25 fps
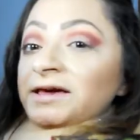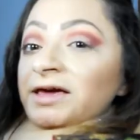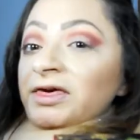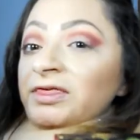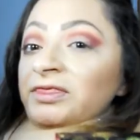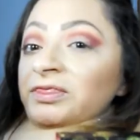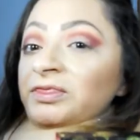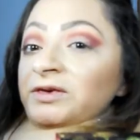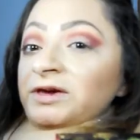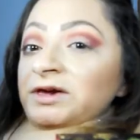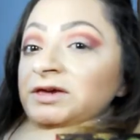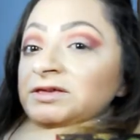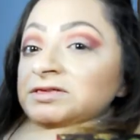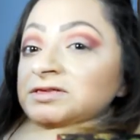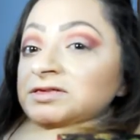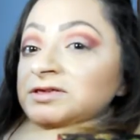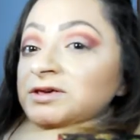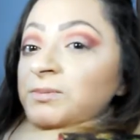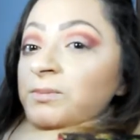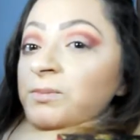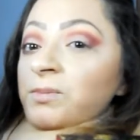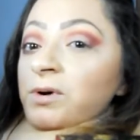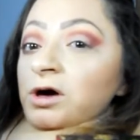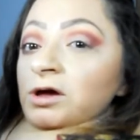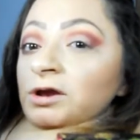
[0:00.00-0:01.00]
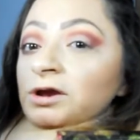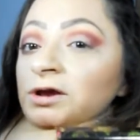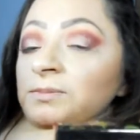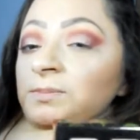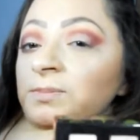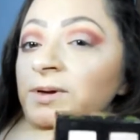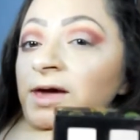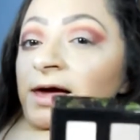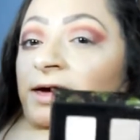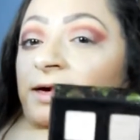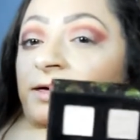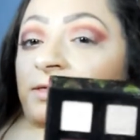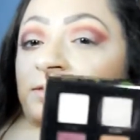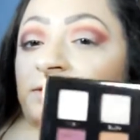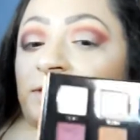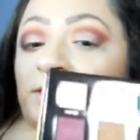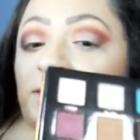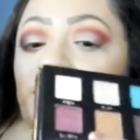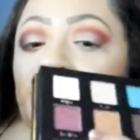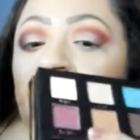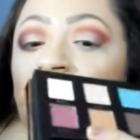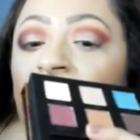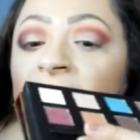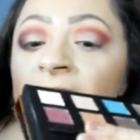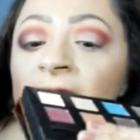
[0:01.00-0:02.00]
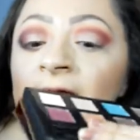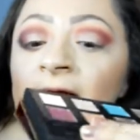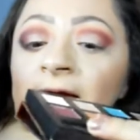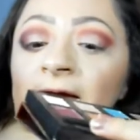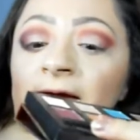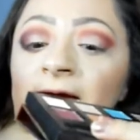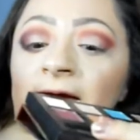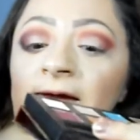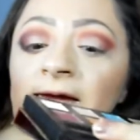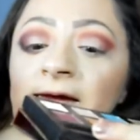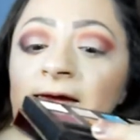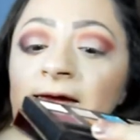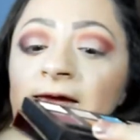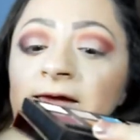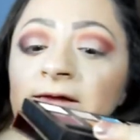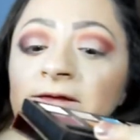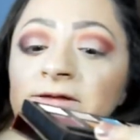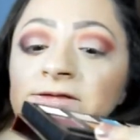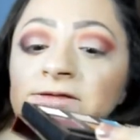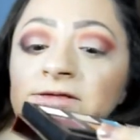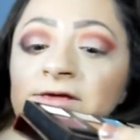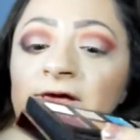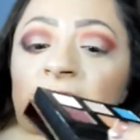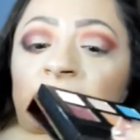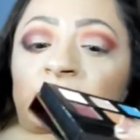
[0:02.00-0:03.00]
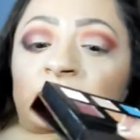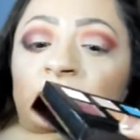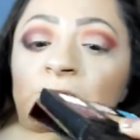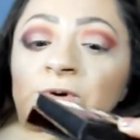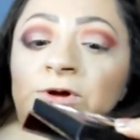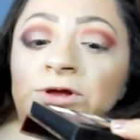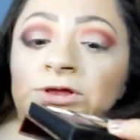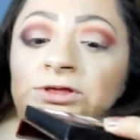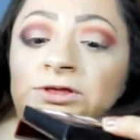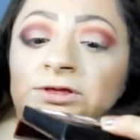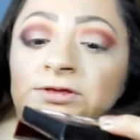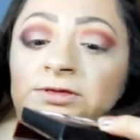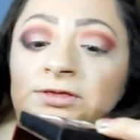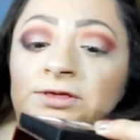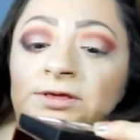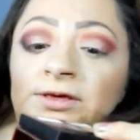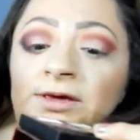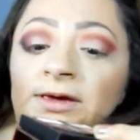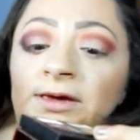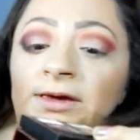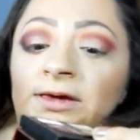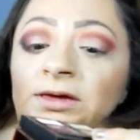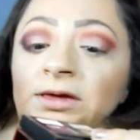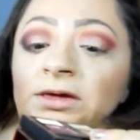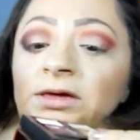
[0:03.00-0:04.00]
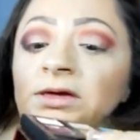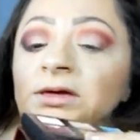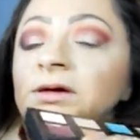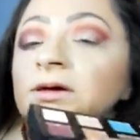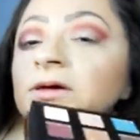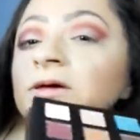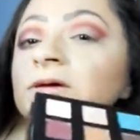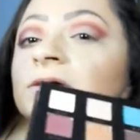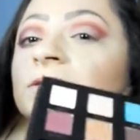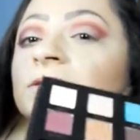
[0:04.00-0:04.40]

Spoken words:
the Tamana palette, and I'm going to take